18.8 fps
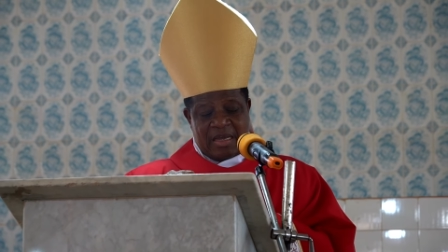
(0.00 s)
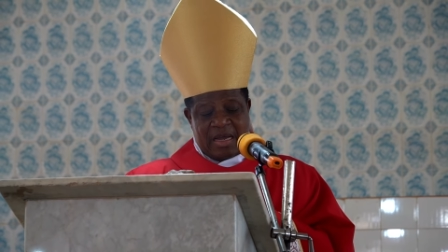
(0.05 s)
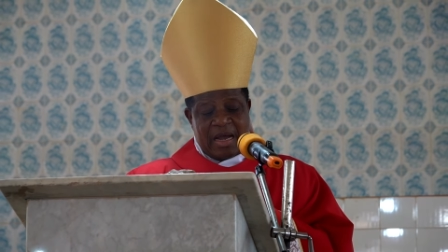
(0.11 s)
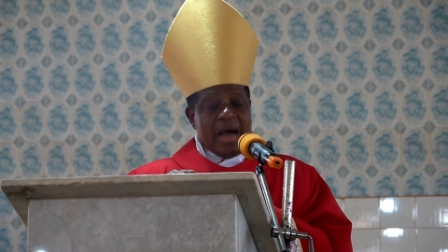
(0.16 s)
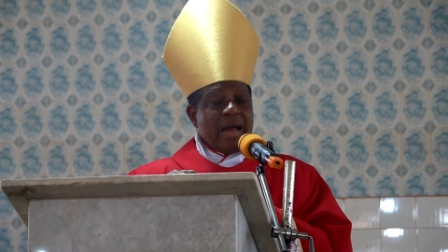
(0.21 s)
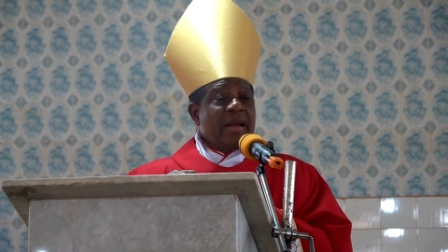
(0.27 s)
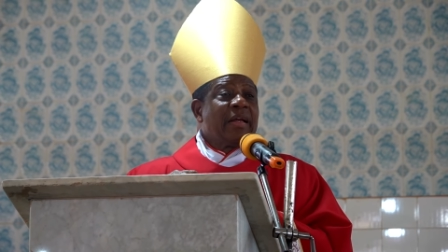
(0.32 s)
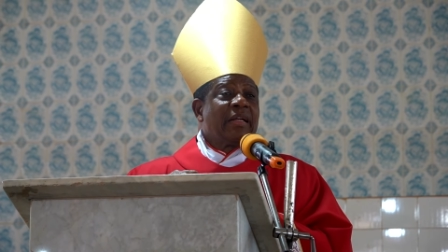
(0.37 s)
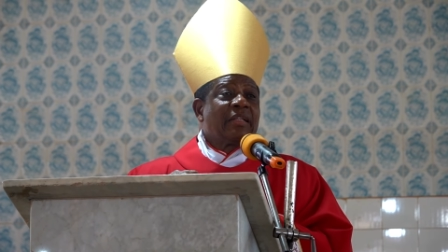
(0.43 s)

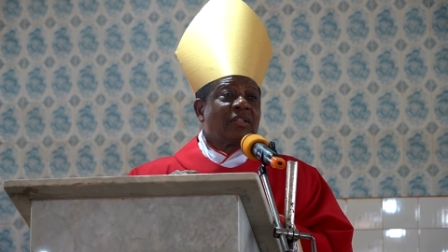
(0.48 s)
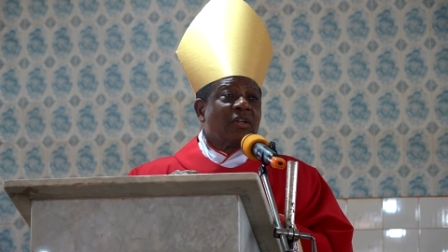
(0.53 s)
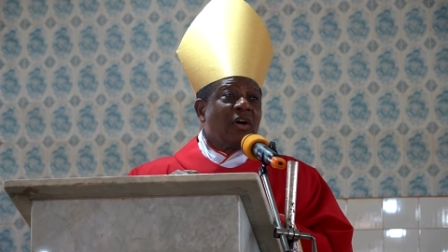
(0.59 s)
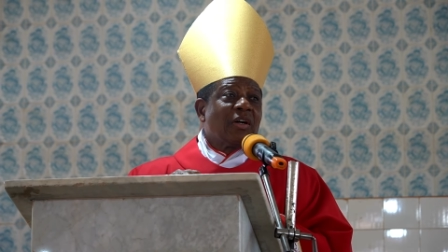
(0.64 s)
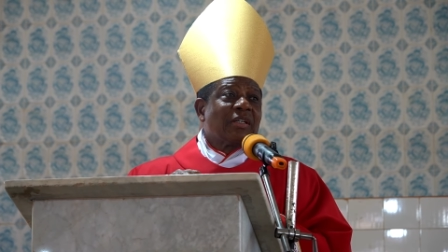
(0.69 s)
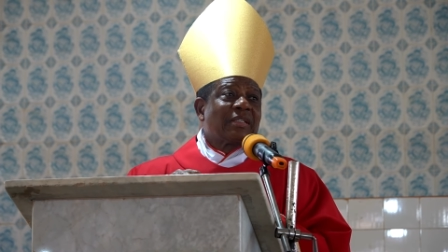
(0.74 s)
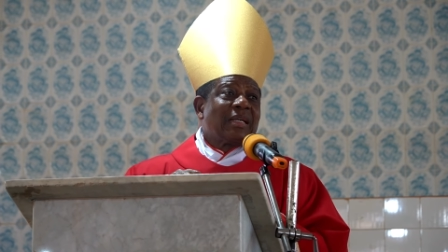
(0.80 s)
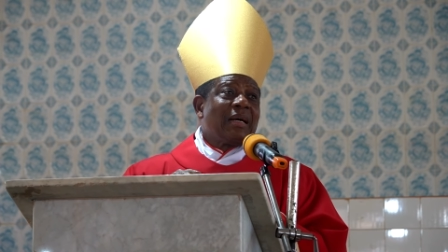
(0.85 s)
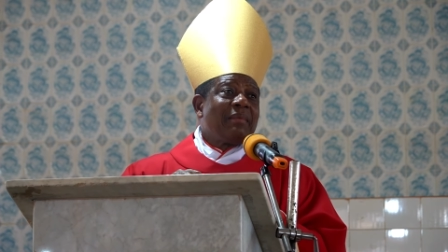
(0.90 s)
And he
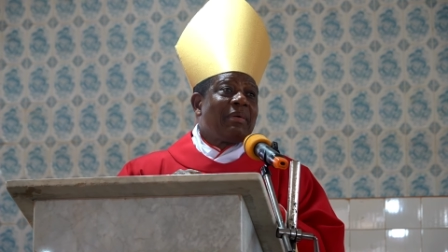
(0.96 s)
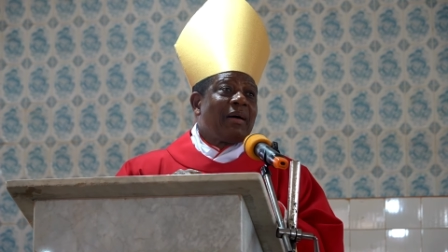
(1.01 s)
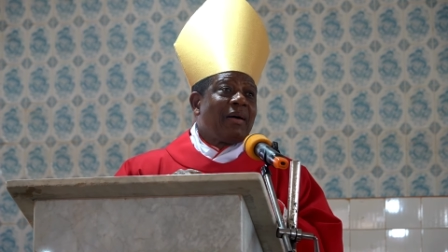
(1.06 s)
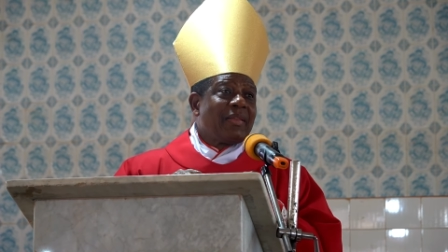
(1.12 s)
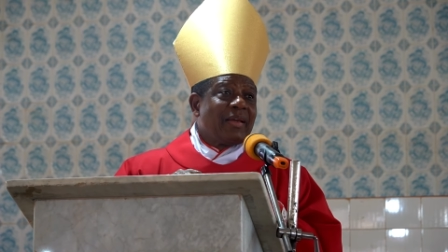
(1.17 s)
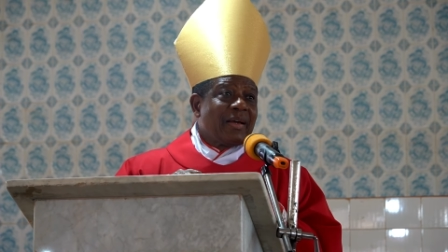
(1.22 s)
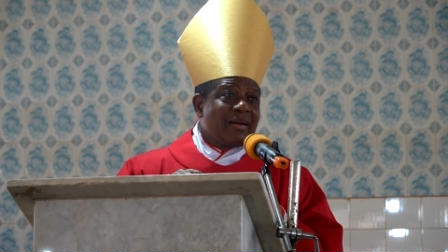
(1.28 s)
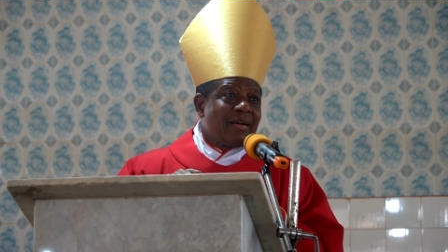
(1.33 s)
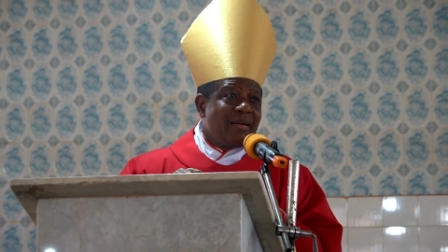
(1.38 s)
talks
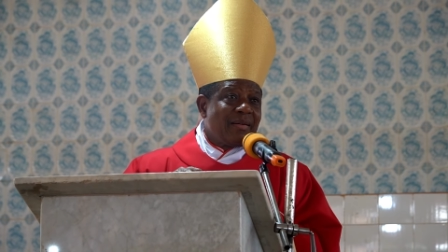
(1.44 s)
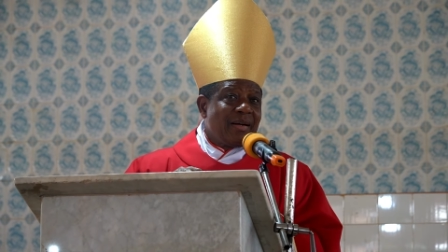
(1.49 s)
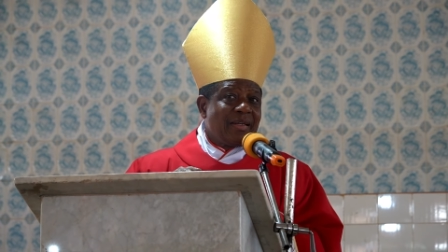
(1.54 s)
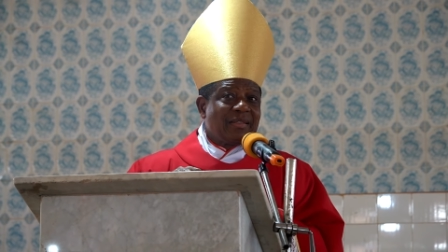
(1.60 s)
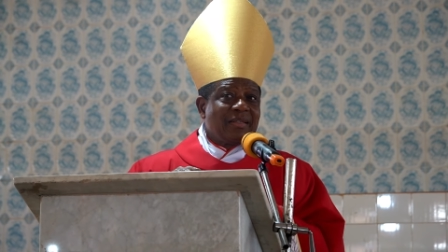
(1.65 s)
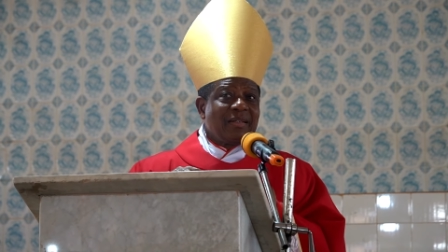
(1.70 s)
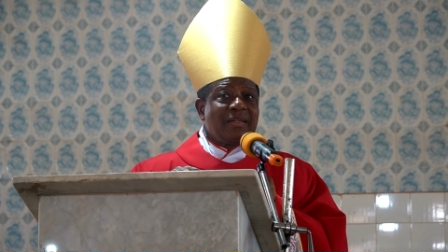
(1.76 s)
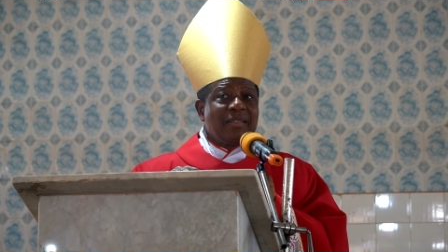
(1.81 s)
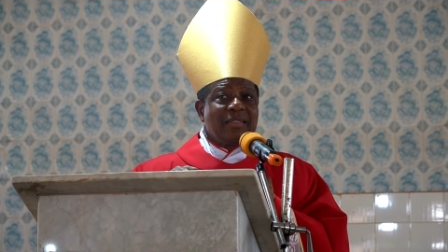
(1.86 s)
about the
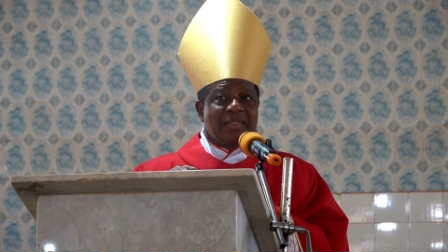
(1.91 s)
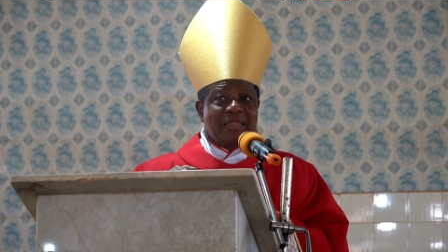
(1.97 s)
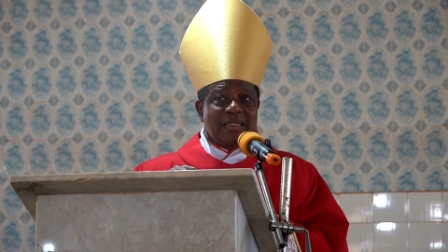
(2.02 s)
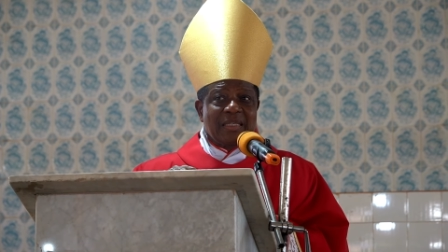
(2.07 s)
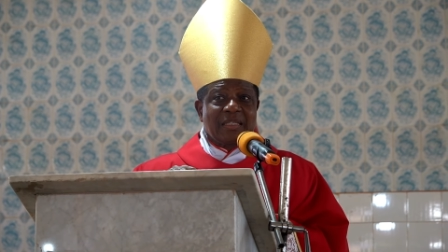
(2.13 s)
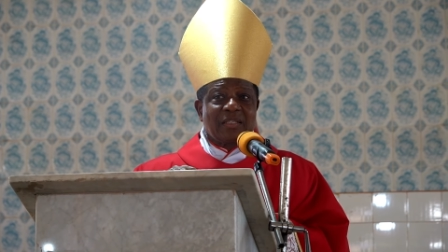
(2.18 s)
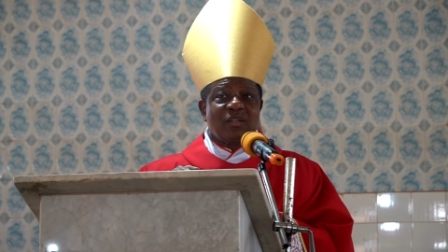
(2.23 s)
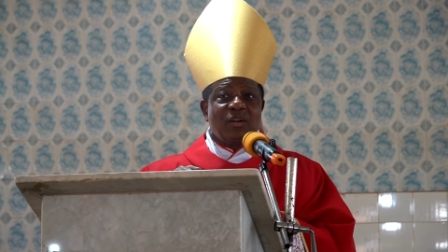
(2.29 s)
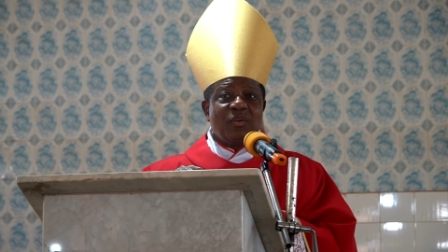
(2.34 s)

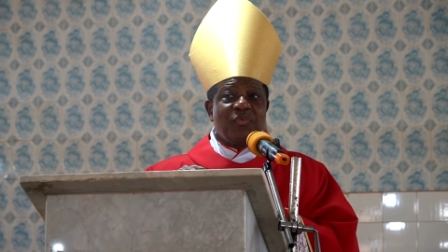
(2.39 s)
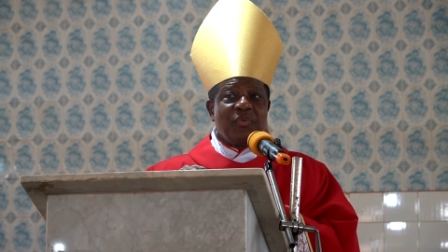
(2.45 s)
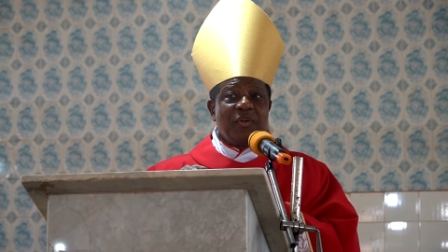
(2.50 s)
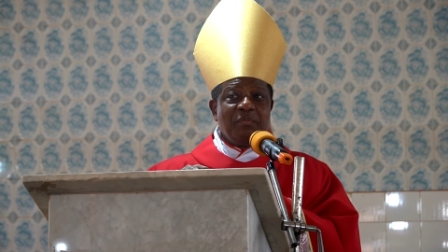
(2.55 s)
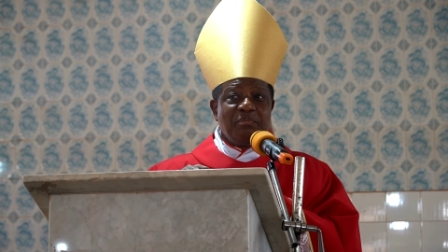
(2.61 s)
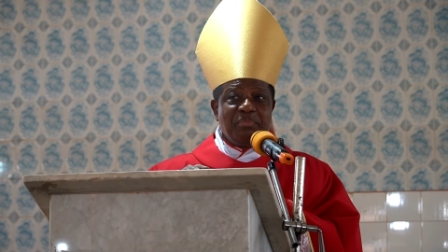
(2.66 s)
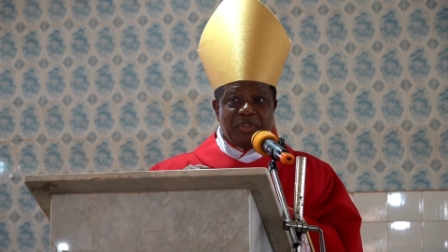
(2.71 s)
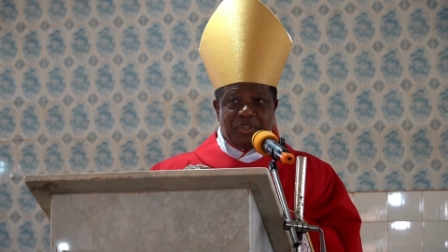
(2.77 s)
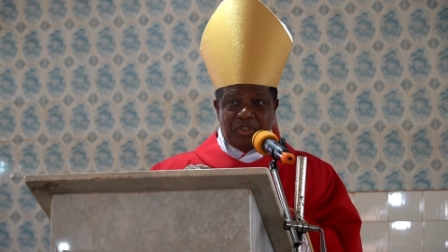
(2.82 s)
characteristics of
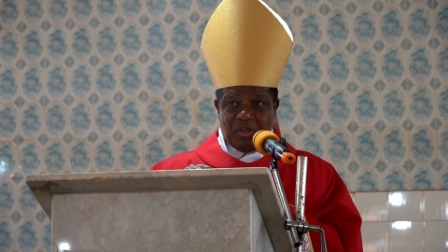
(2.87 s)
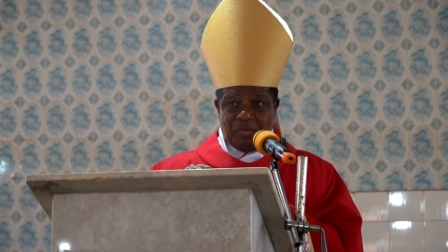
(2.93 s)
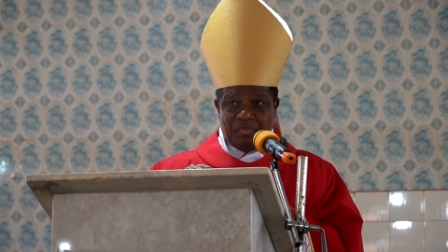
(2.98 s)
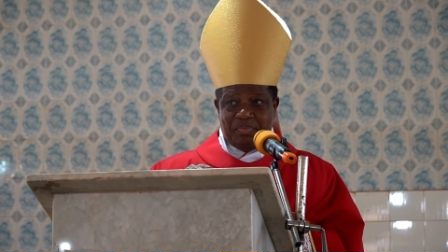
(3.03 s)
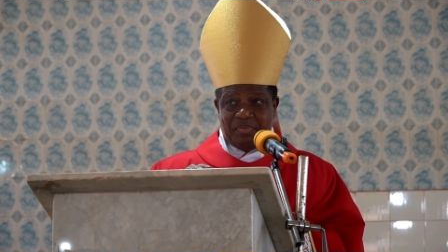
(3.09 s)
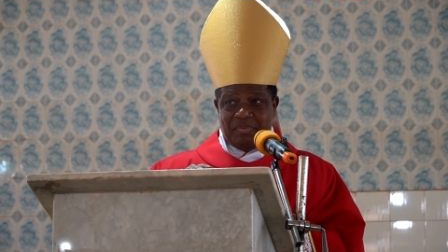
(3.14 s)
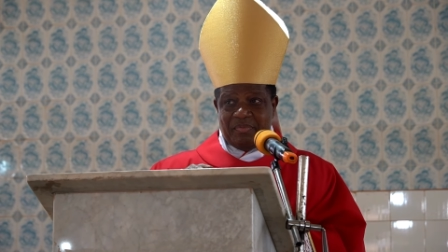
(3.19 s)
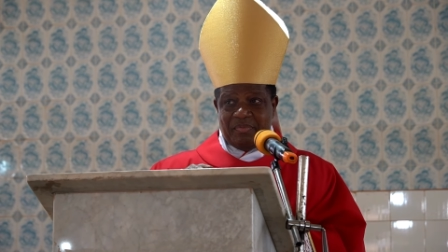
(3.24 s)
a bishop.